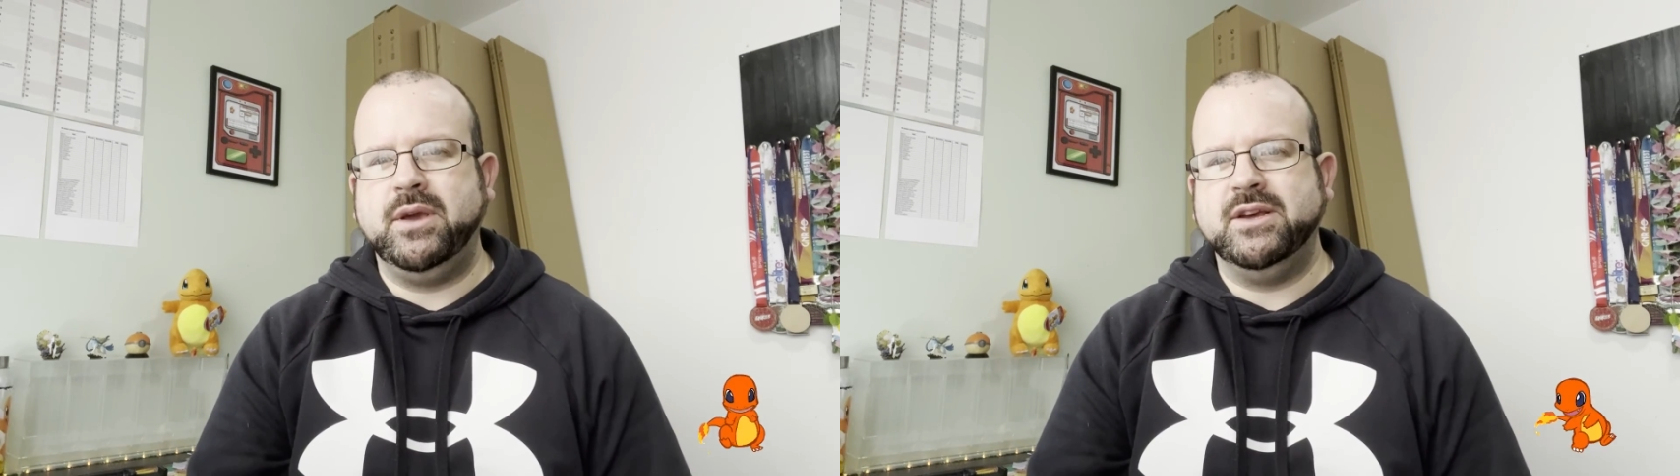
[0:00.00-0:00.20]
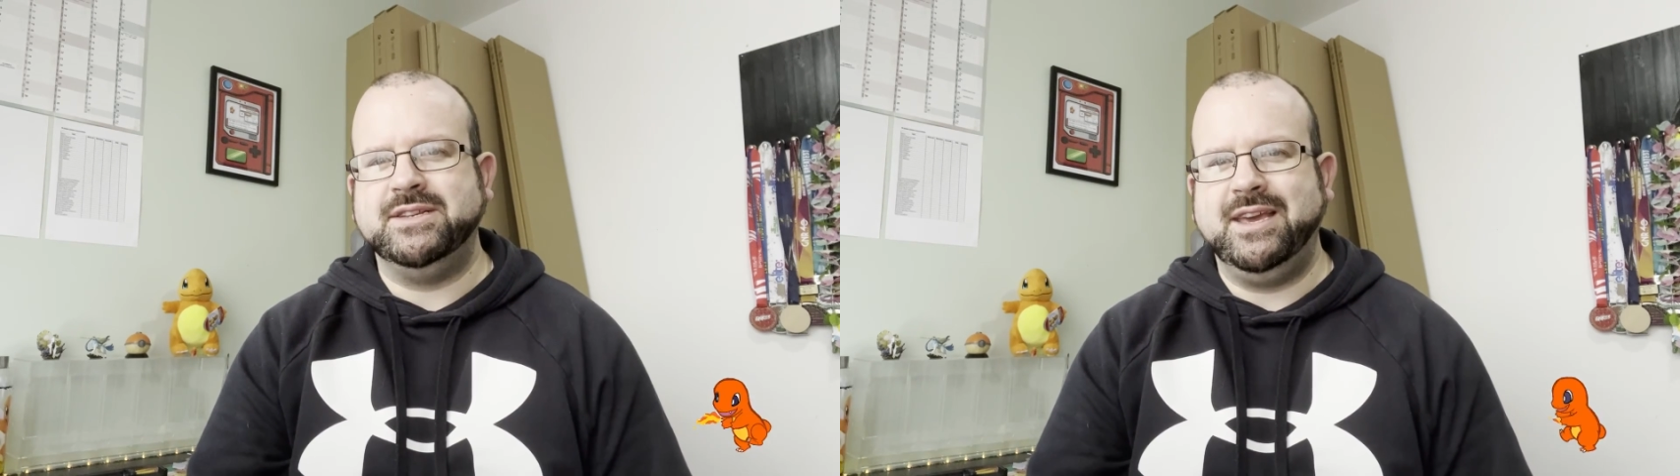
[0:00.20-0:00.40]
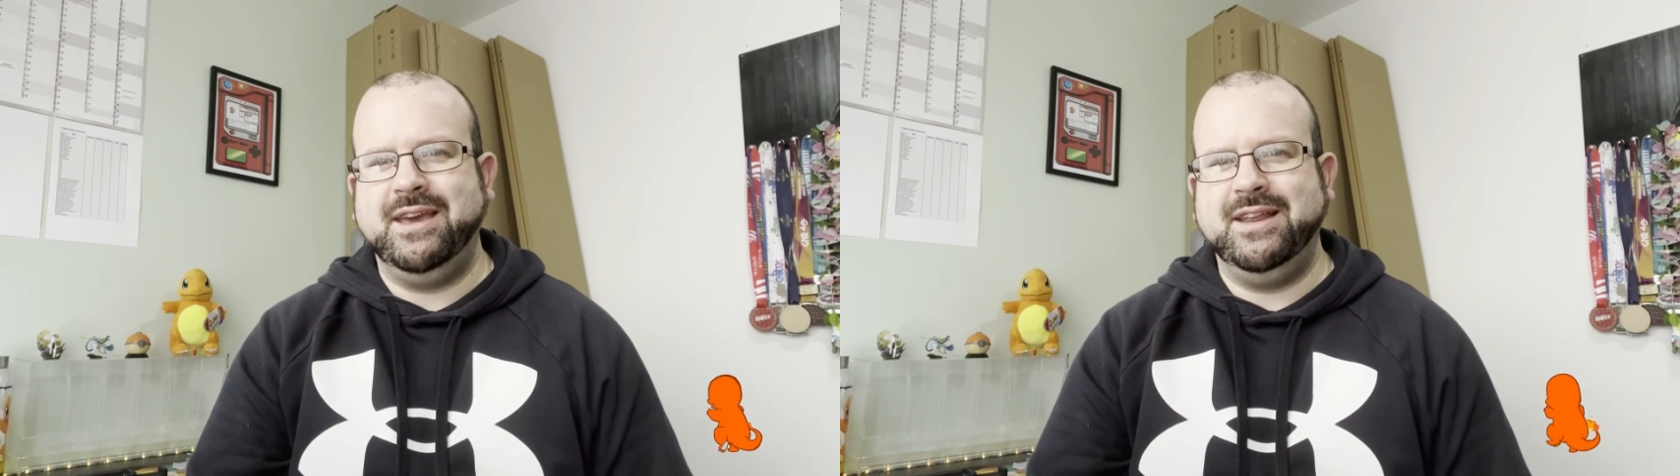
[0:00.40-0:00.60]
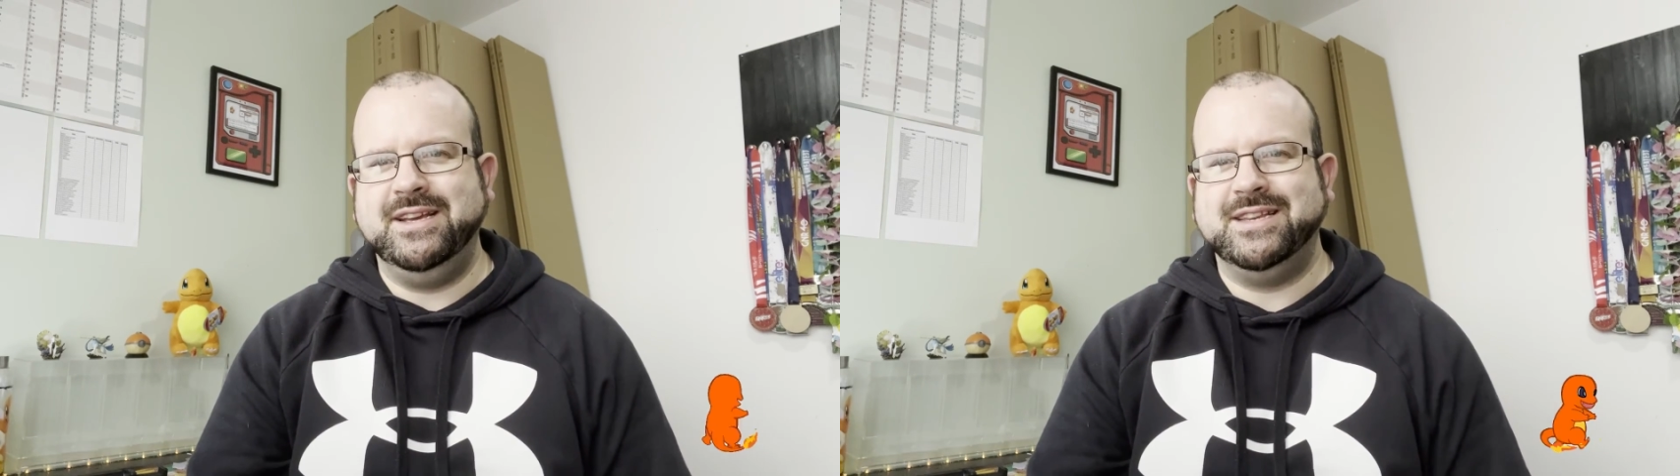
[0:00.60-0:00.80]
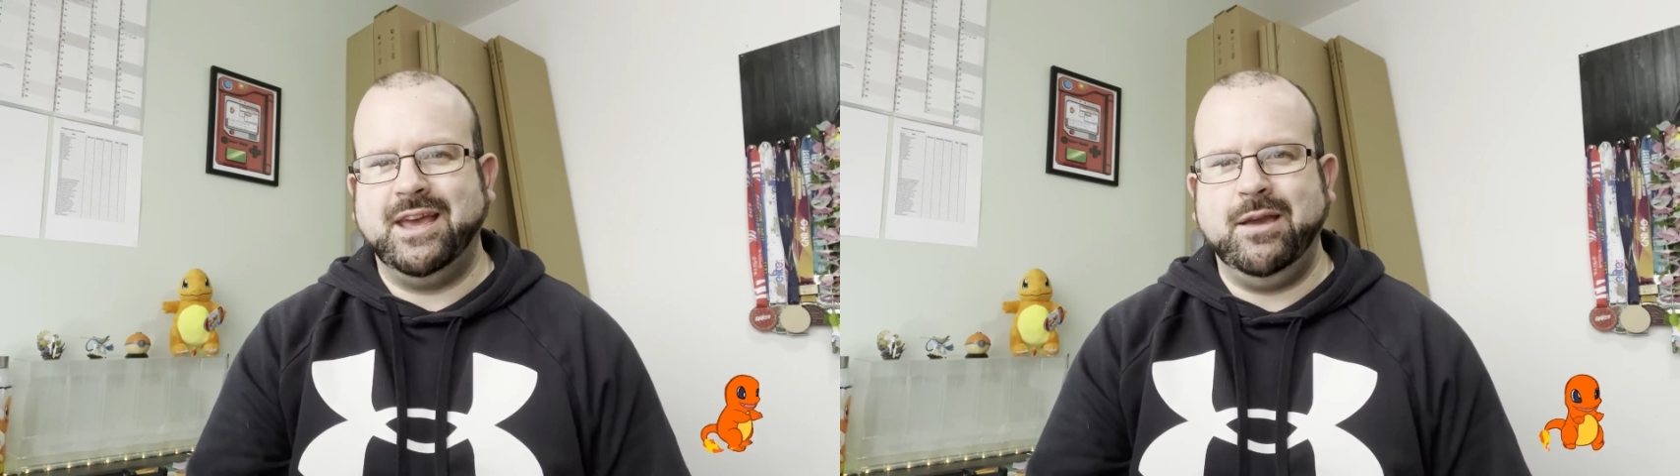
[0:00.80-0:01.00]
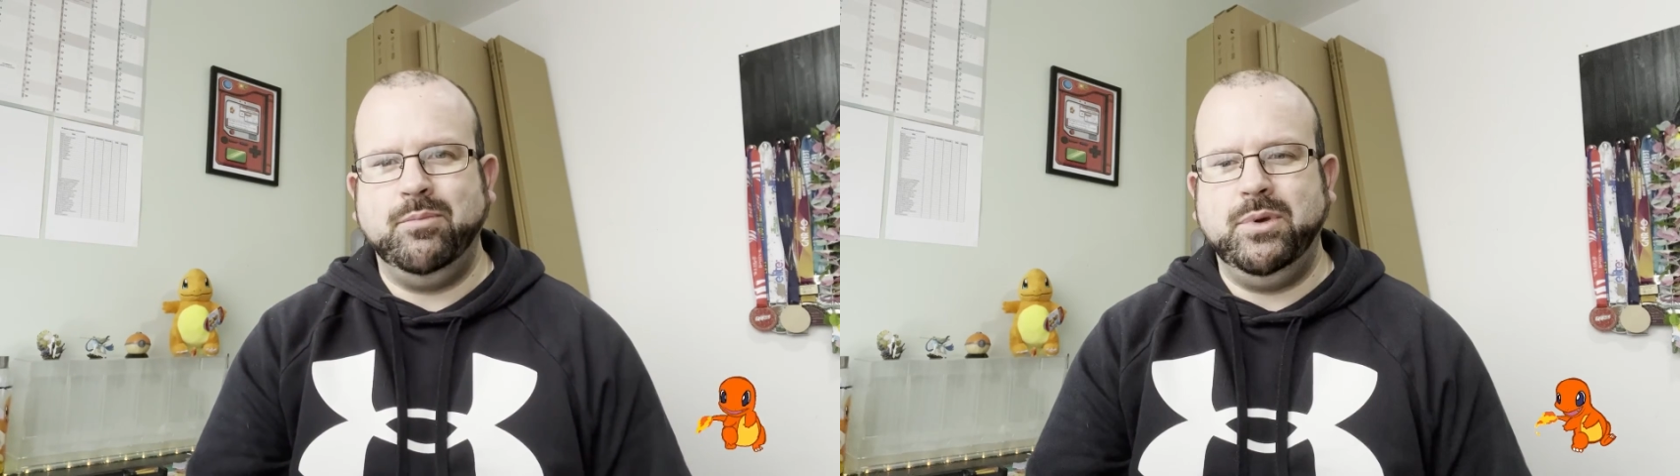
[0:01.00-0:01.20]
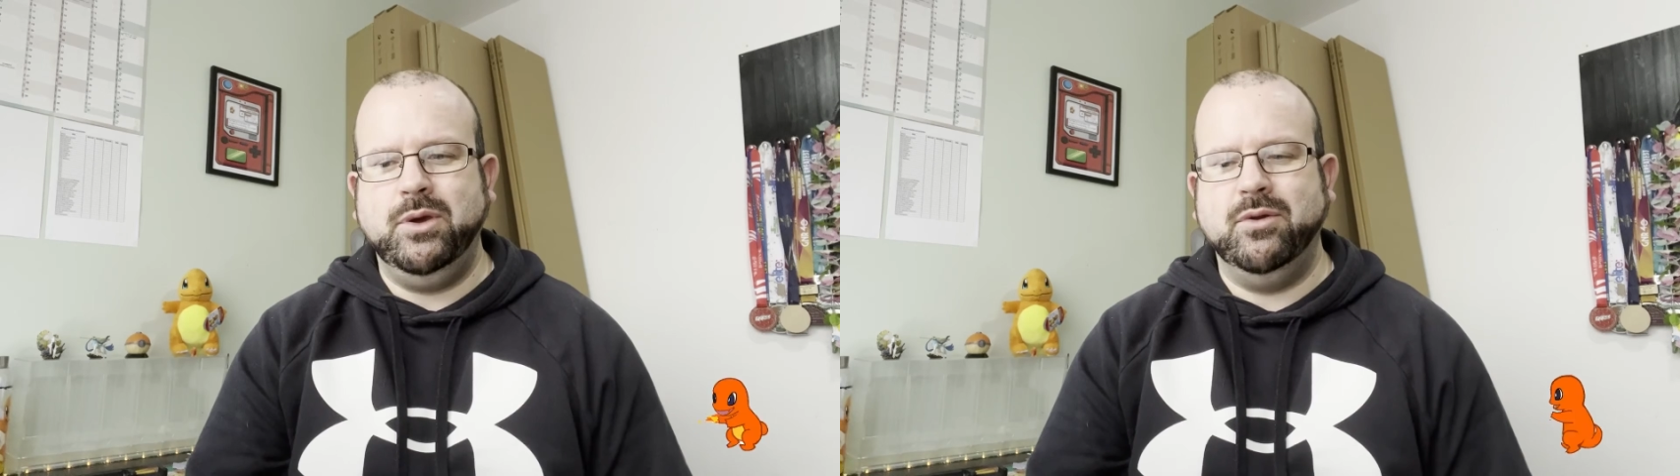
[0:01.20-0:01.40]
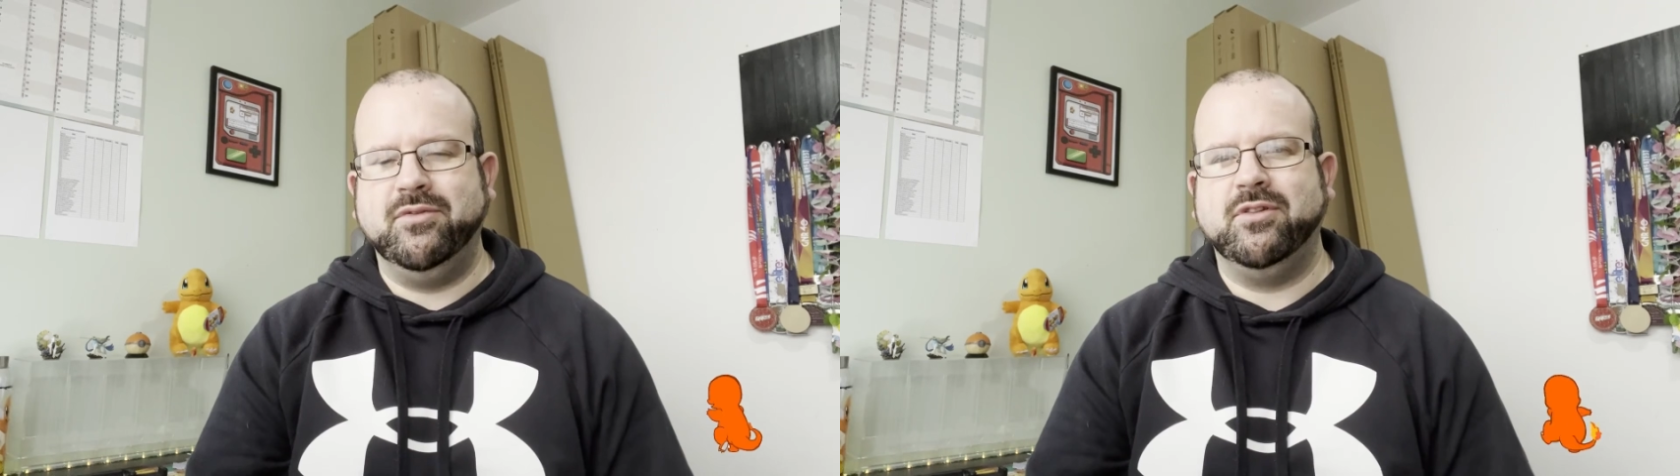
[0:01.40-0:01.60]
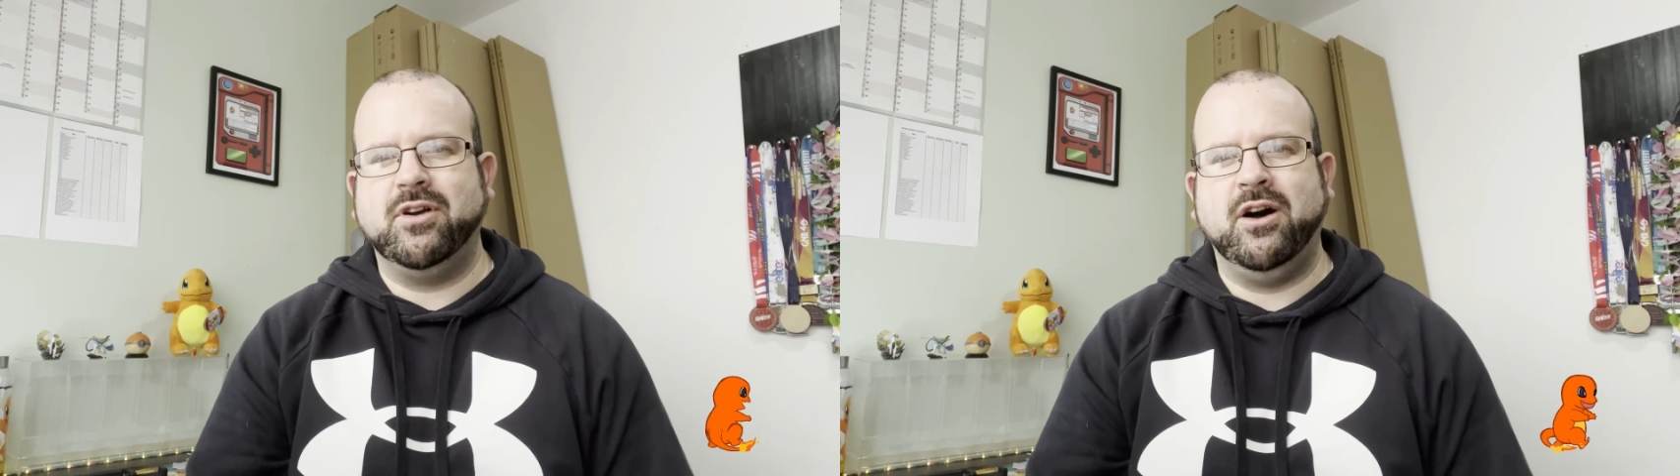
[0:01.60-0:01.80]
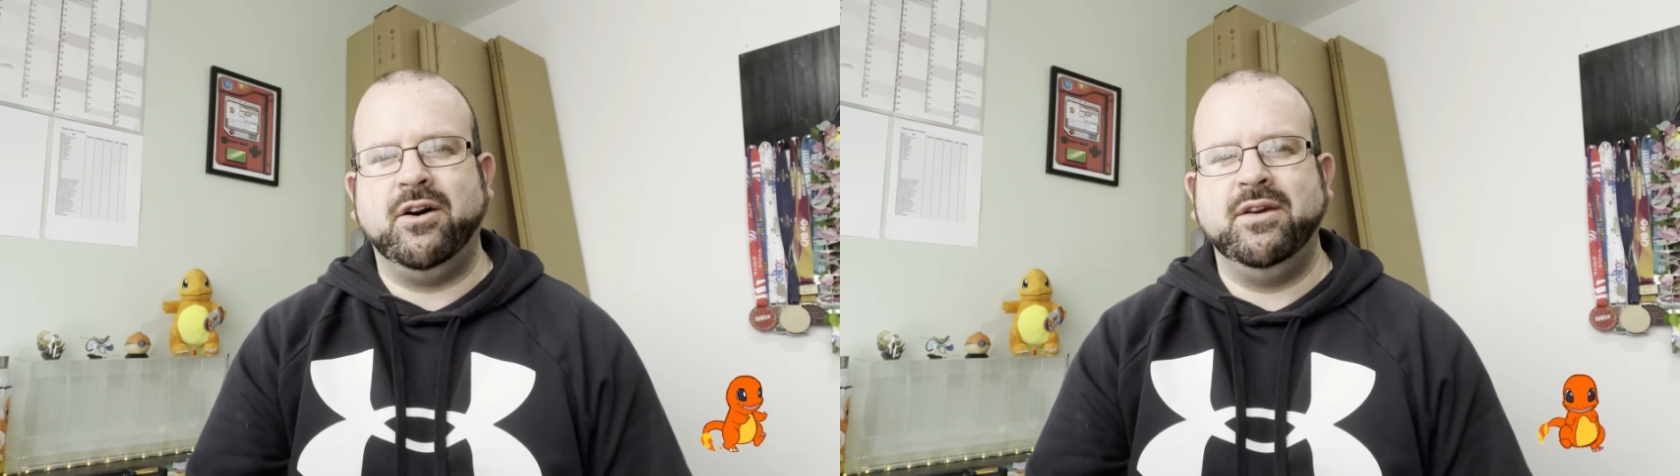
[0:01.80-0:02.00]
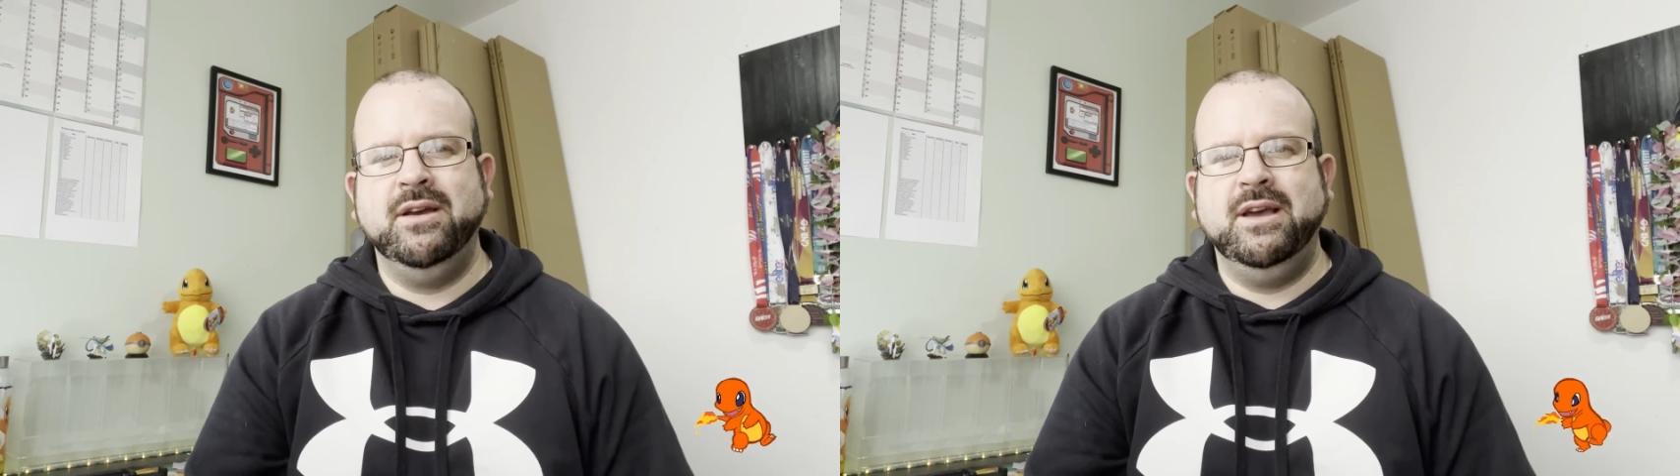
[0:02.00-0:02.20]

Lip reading: because it is a beautiful card,